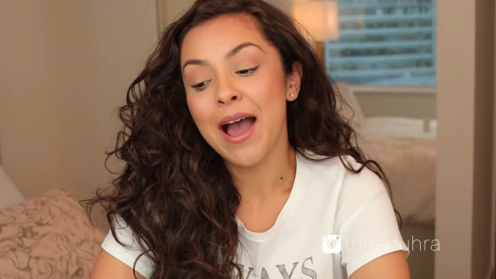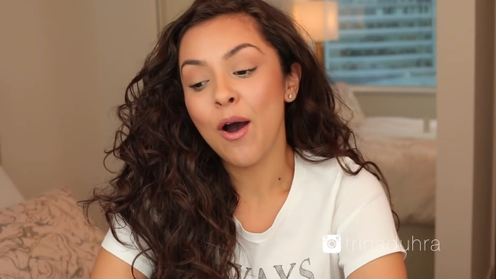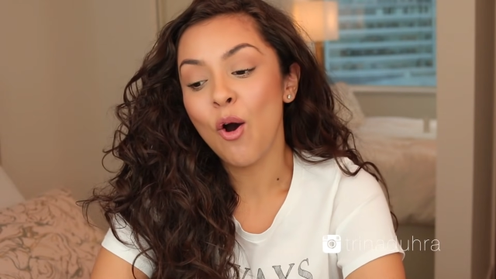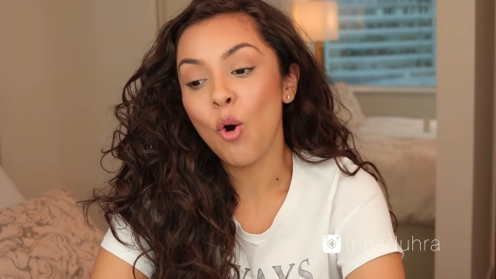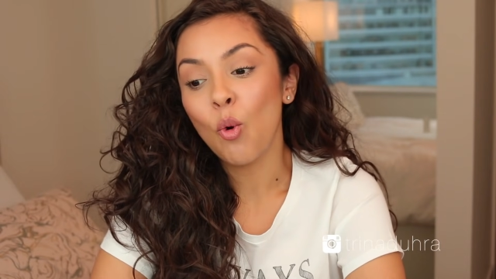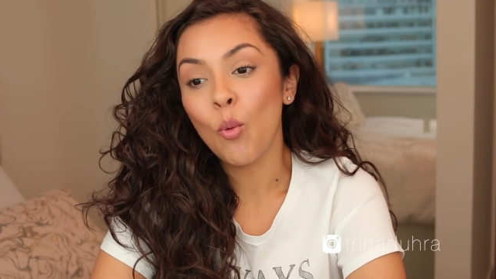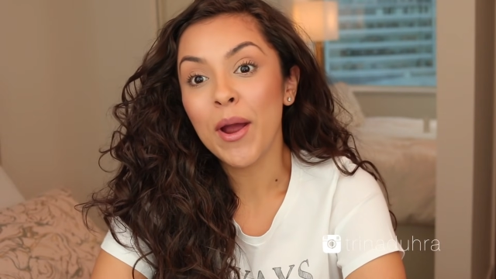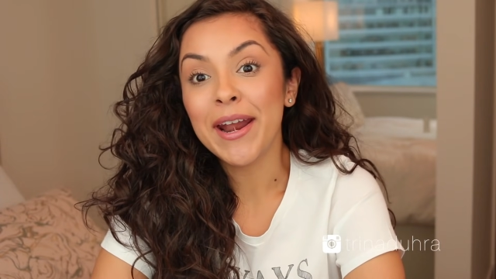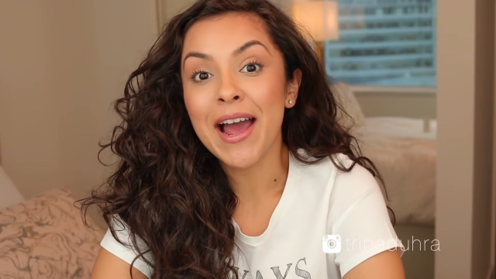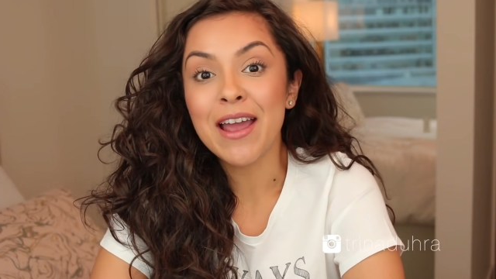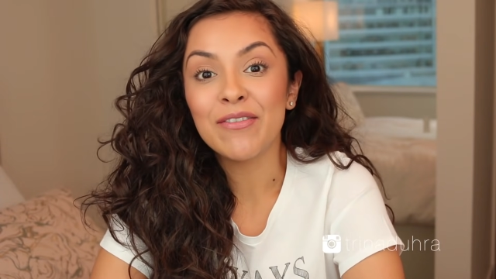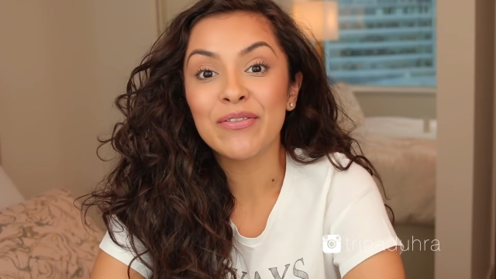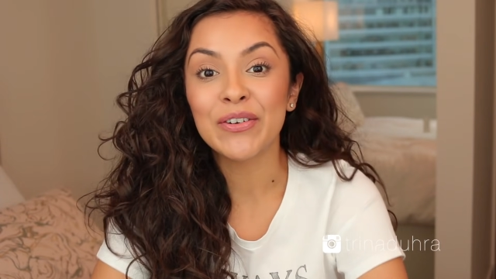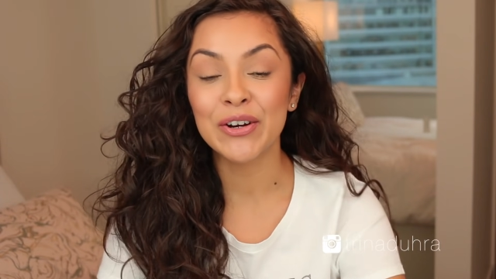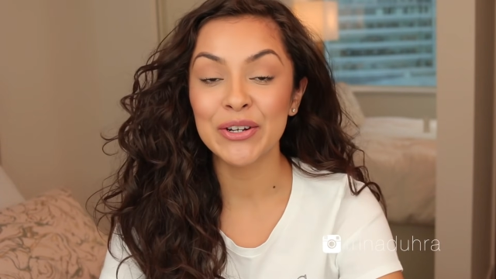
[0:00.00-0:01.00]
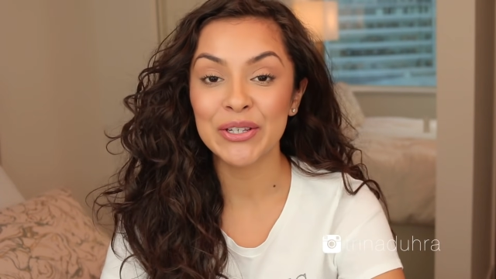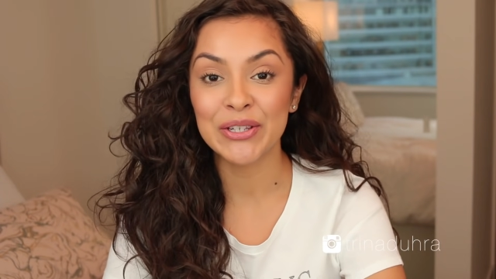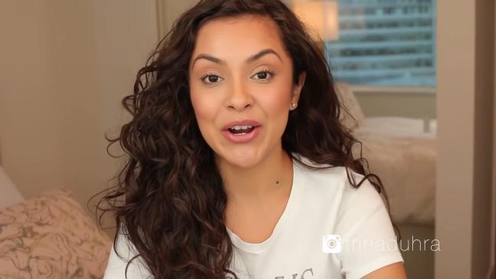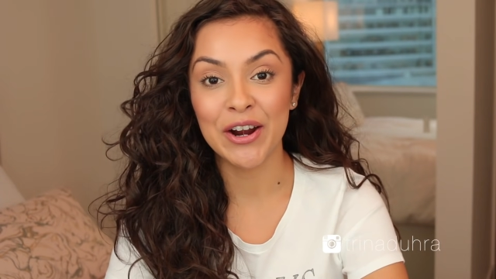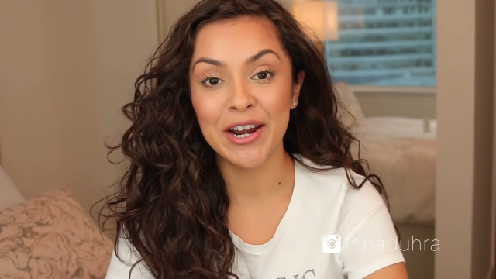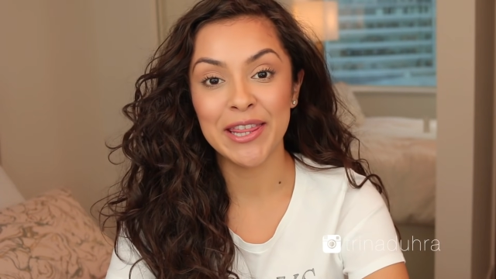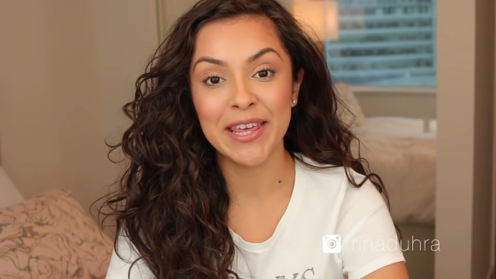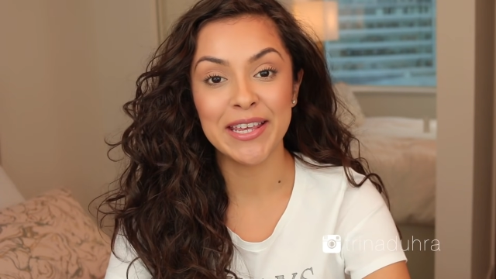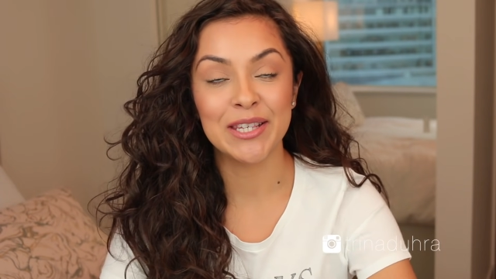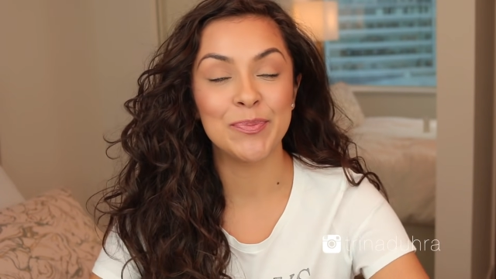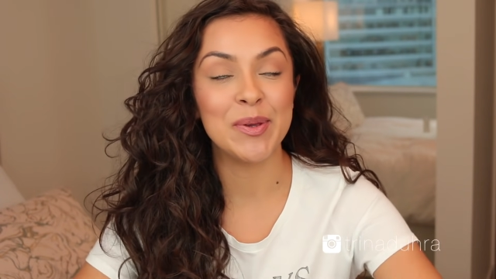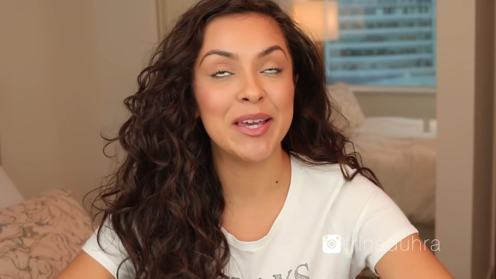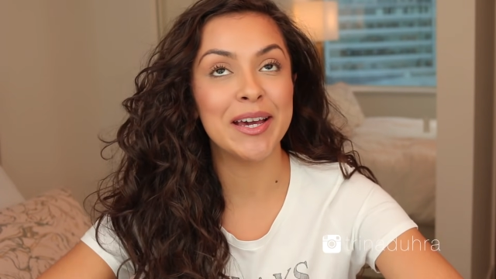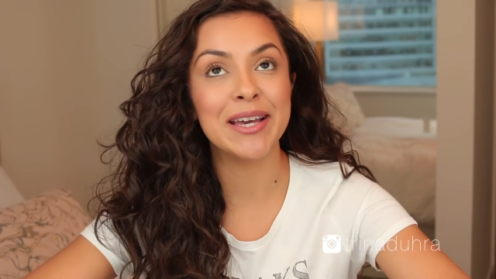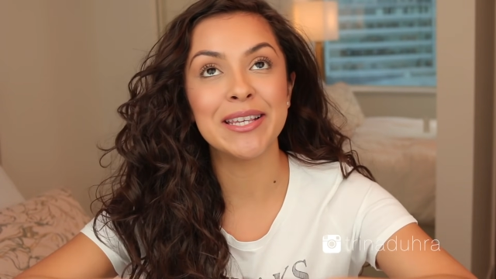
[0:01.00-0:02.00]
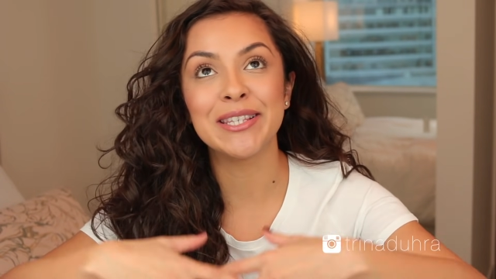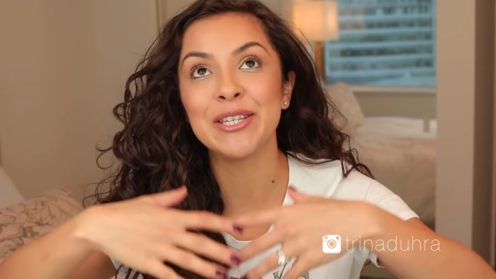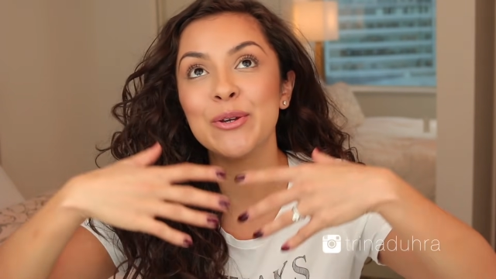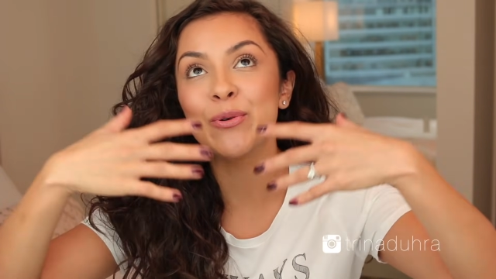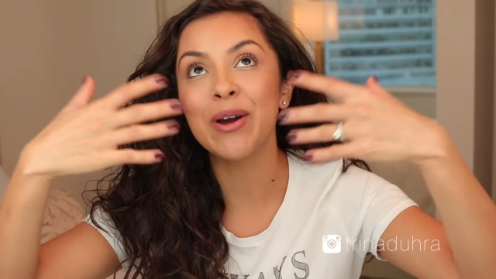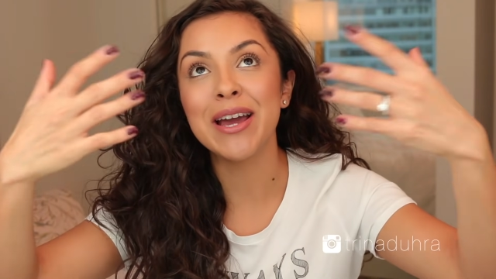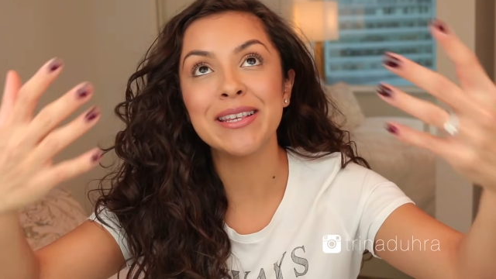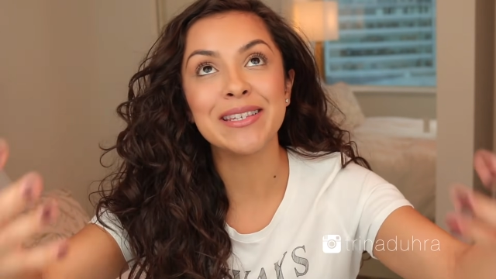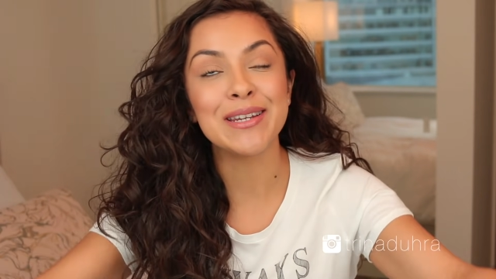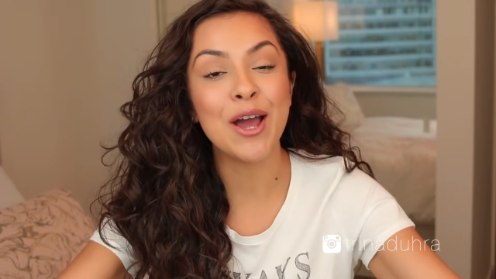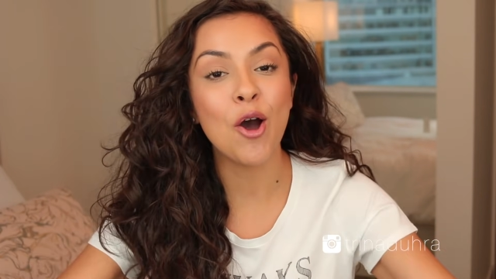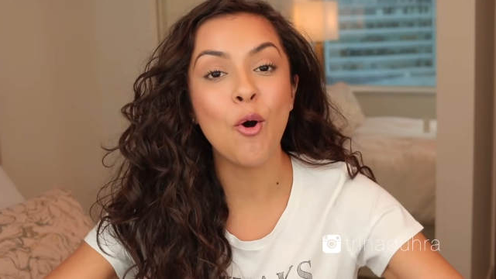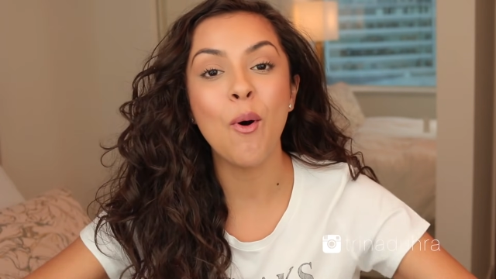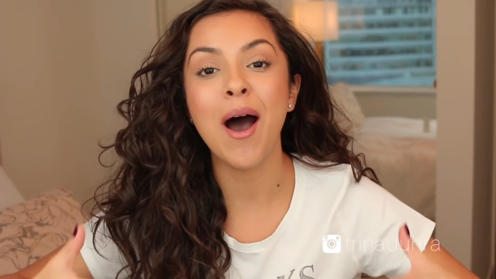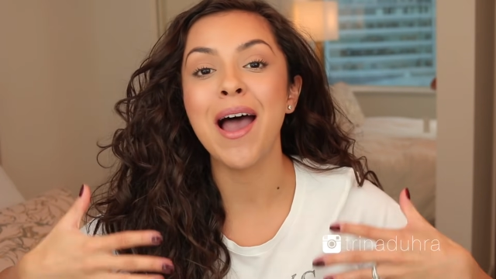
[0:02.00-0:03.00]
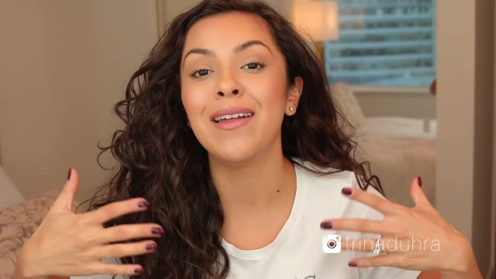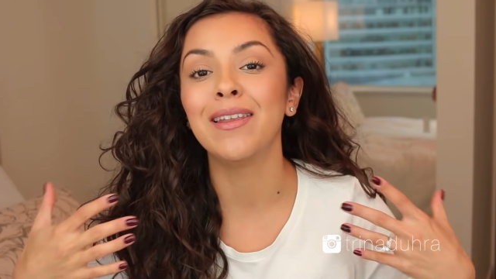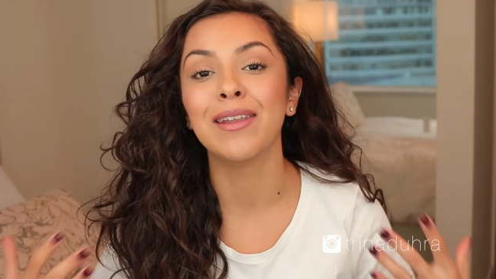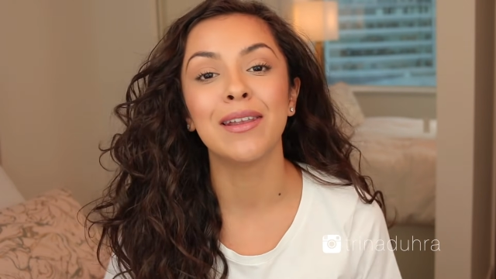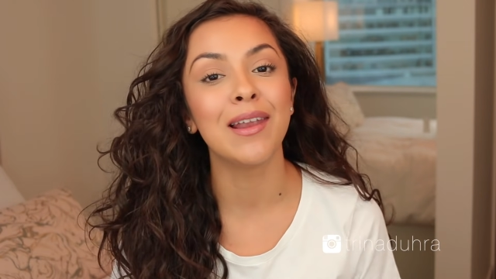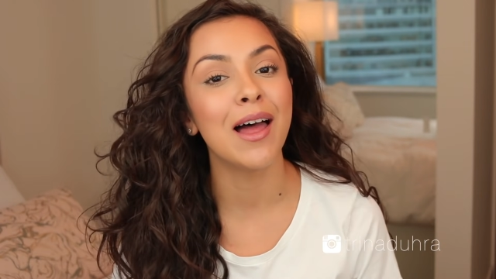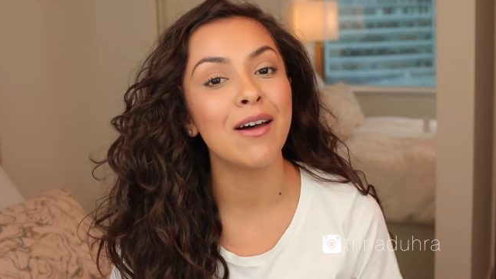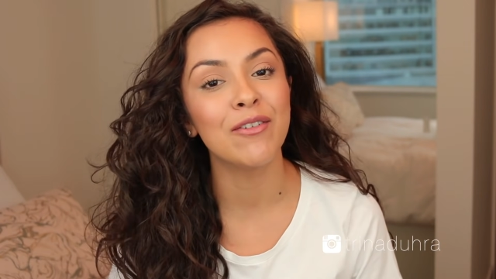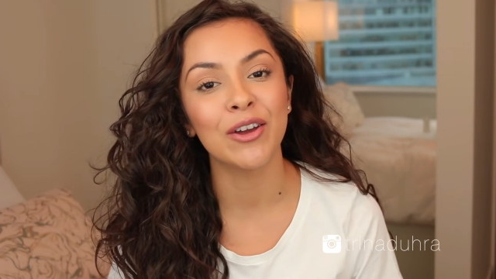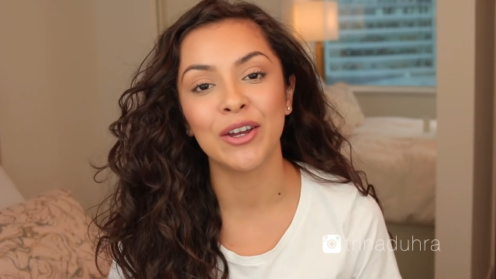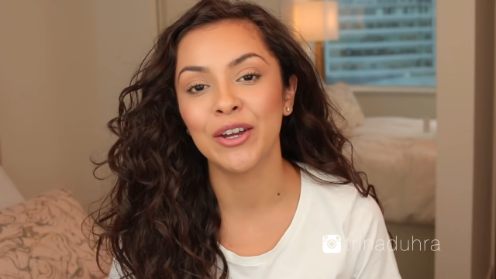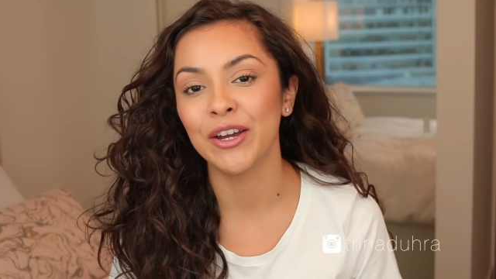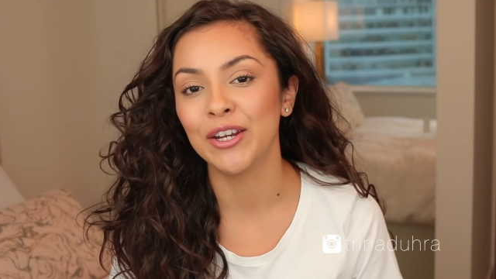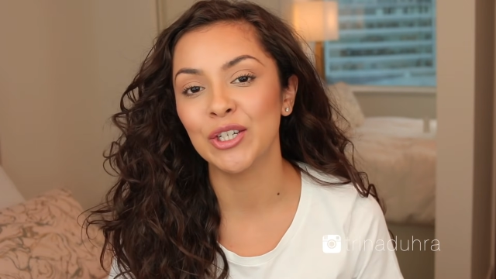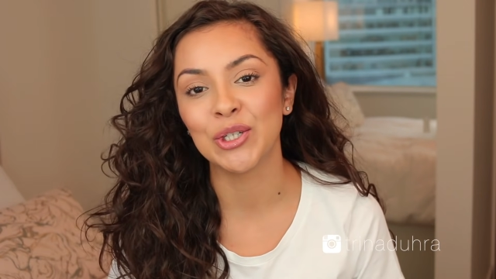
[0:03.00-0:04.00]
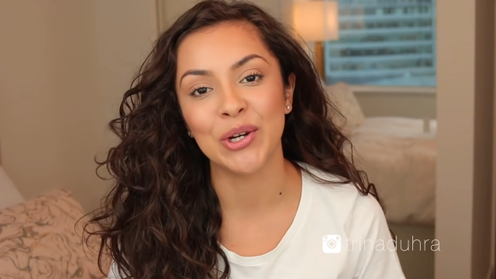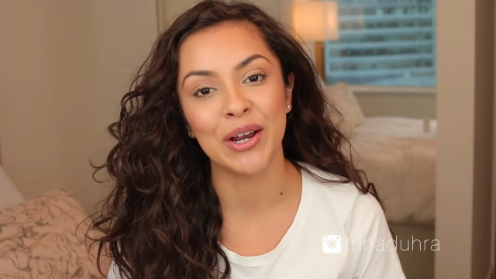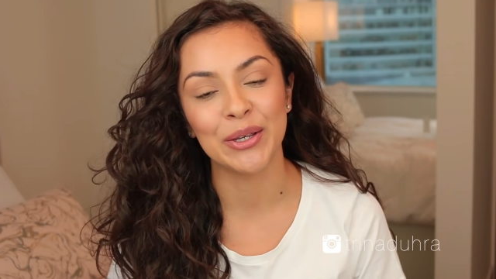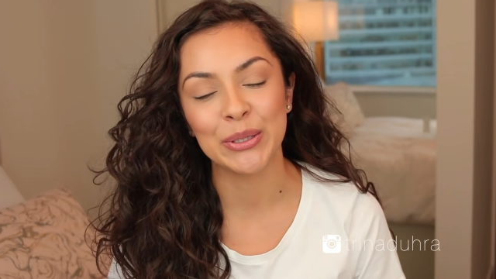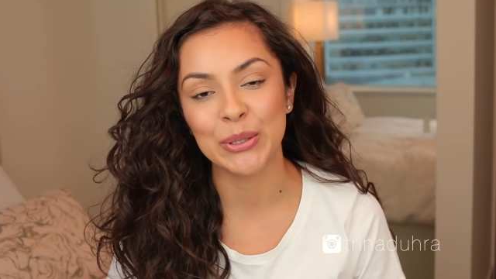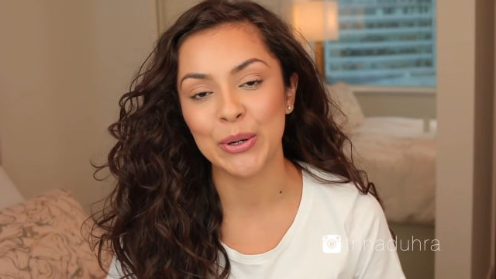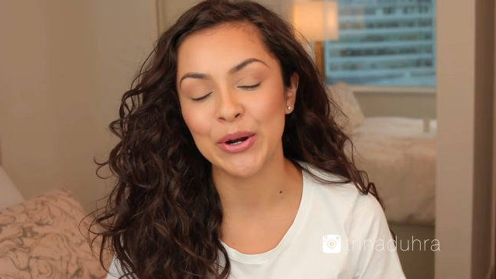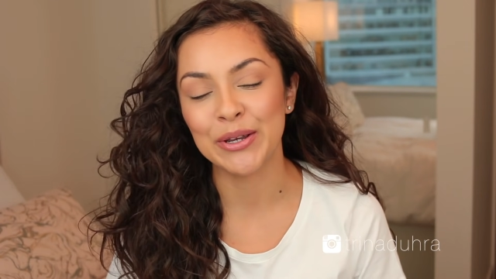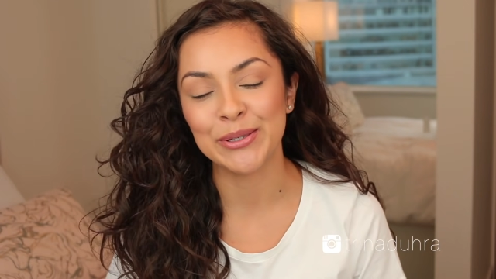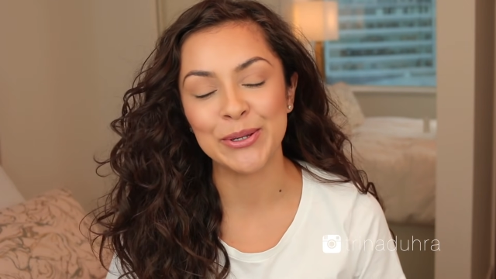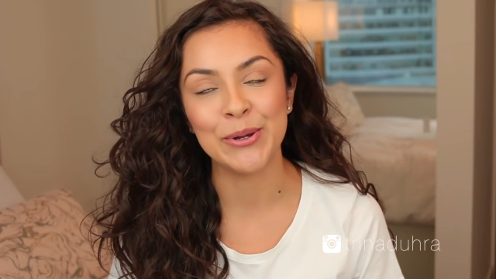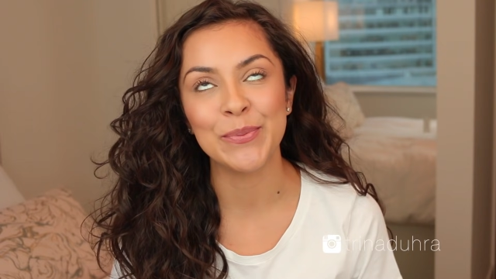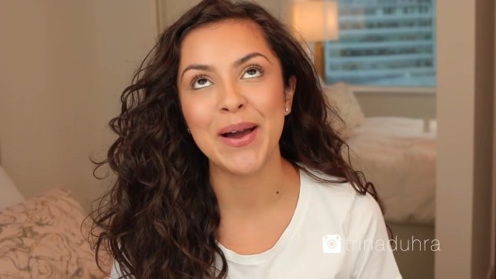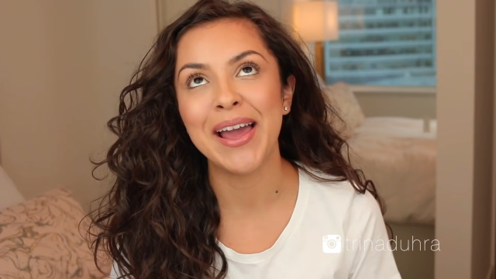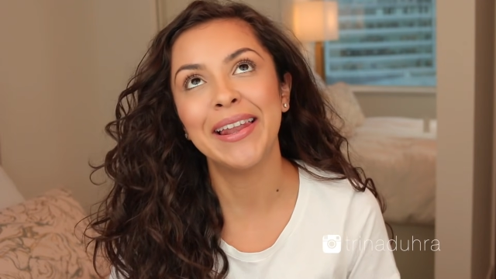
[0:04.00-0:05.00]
Now, when I first started this, because you guys know I love a good drugstore dupe.